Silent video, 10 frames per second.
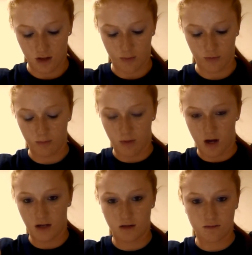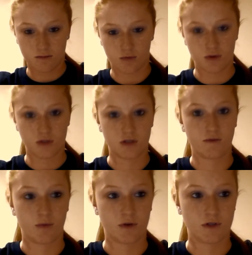upper body portion of
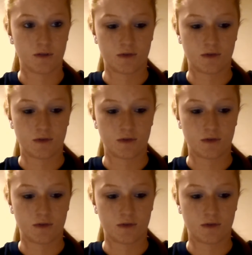the push-up.